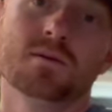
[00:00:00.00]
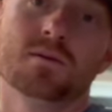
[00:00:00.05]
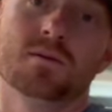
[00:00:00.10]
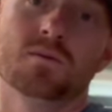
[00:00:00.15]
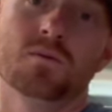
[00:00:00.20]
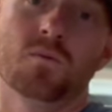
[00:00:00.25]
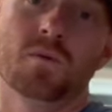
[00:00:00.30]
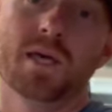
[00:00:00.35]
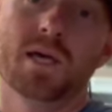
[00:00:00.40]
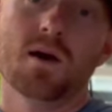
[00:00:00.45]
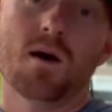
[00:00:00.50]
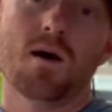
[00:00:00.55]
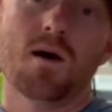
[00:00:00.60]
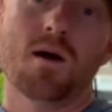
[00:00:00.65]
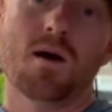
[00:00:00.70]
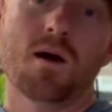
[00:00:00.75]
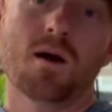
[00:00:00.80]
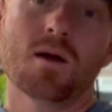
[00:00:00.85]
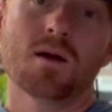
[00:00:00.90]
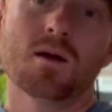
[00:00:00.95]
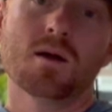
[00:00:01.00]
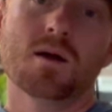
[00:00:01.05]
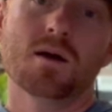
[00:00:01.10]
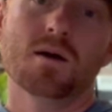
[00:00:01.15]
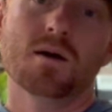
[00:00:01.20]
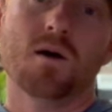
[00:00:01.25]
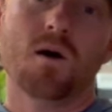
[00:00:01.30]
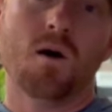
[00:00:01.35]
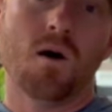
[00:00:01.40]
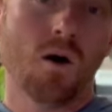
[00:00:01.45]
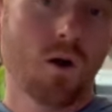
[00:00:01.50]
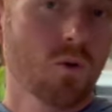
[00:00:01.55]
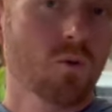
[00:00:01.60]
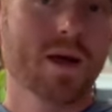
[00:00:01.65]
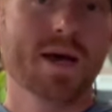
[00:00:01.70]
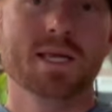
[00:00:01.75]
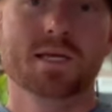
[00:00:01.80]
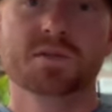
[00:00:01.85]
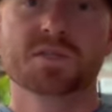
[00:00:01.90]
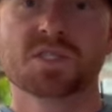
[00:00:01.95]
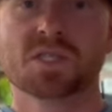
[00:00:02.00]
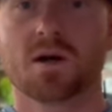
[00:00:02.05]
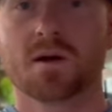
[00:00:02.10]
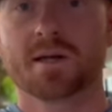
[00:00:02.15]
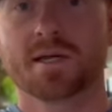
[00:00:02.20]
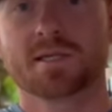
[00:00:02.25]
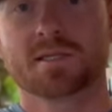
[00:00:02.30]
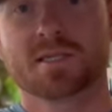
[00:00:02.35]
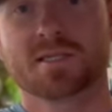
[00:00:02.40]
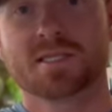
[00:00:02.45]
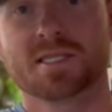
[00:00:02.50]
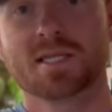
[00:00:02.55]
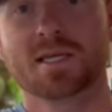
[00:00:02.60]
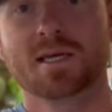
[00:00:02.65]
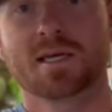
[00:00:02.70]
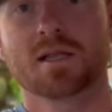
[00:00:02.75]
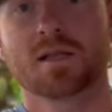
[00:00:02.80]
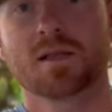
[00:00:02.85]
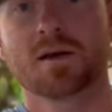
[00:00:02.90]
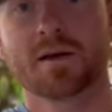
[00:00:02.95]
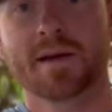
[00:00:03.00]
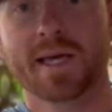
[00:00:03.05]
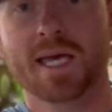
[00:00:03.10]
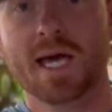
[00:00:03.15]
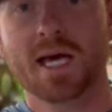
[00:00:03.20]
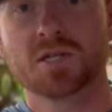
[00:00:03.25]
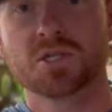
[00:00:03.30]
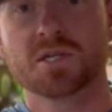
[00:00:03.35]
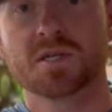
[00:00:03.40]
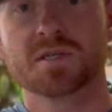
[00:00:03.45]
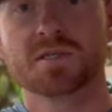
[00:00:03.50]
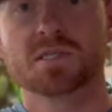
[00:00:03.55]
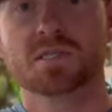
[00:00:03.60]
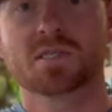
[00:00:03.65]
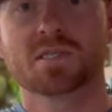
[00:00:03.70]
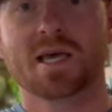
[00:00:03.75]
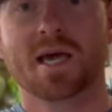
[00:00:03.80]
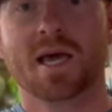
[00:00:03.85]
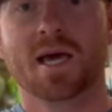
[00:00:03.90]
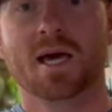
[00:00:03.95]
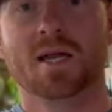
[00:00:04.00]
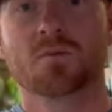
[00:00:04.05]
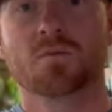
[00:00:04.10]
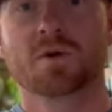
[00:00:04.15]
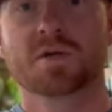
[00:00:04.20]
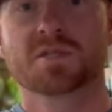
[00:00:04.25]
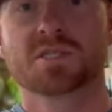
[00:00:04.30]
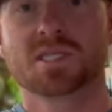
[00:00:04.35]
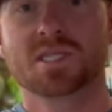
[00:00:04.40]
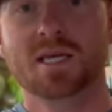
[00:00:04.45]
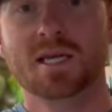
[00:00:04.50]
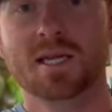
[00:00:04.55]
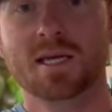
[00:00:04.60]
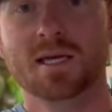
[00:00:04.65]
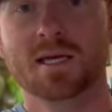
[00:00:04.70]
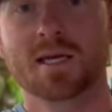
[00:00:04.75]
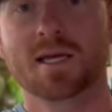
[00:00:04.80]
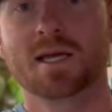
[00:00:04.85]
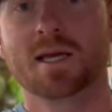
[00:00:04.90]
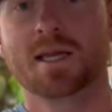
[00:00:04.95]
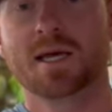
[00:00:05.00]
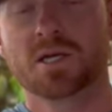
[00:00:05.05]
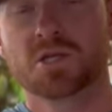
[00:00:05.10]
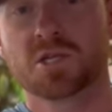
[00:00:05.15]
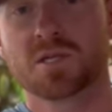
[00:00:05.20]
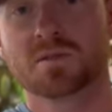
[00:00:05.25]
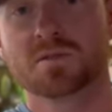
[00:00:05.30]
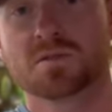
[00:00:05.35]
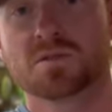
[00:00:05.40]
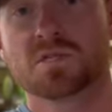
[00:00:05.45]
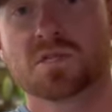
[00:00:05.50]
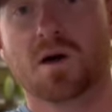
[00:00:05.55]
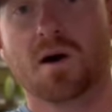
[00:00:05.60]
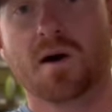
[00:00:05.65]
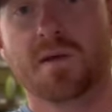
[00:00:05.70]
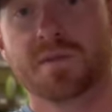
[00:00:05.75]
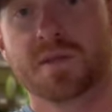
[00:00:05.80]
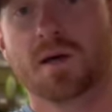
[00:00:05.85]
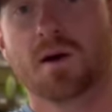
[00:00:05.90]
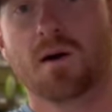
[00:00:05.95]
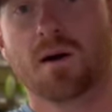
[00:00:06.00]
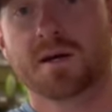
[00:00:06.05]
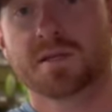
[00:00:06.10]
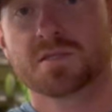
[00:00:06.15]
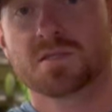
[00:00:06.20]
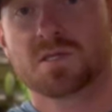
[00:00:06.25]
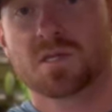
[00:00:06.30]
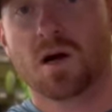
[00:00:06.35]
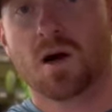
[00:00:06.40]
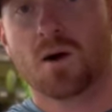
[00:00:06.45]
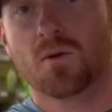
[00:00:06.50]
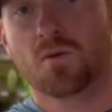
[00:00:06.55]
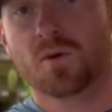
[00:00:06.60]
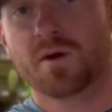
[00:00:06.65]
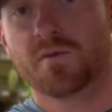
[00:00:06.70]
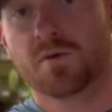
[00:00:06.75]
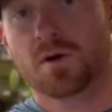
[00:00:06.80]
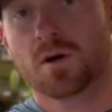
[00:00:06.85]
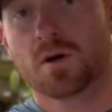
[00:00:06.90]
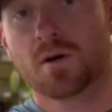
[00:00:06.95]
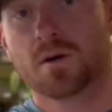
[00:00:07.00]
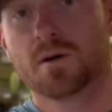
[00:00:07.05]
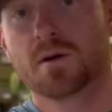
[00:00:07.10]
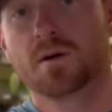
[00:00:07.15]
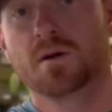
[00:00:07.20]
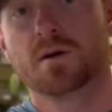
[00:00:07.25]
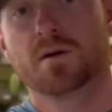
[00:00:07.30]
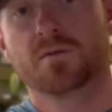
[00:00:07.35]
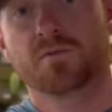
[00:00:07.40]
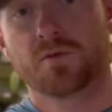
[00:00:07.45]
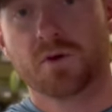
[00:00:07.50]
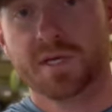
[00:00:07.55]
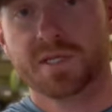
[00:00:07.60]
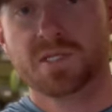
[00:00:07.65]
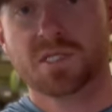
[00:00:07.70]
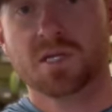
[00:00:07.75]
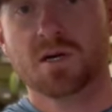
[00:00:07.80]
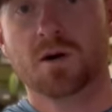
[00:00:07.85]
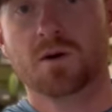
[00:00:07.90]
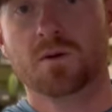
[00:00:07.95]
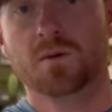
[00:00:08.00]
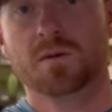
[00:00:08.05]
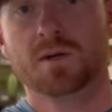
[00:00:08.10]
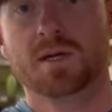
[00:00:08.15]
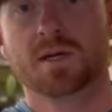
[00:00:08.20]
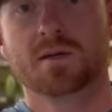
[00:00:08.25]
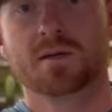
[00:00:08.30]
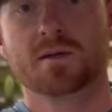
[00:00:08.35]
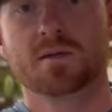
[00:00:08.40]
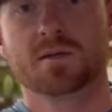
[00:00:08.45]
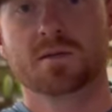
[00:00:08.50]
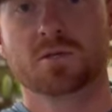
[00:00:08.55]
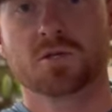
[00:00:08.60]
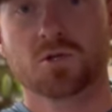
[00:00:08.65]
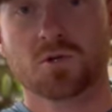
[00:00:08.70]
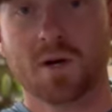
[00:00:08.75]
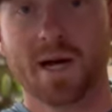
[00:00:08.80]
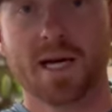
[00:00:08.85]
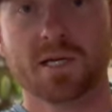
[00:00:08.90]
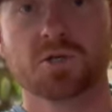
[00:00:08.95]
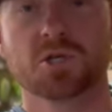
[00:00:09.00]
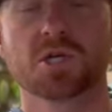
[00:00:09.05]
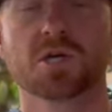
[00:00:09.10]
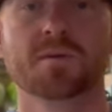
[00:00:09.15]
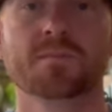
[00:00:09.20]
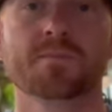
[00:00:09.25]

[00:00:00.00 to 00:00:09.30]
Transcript: we are already starting to see clearing edges and receding conditions on the Arkansas River freestone stretch.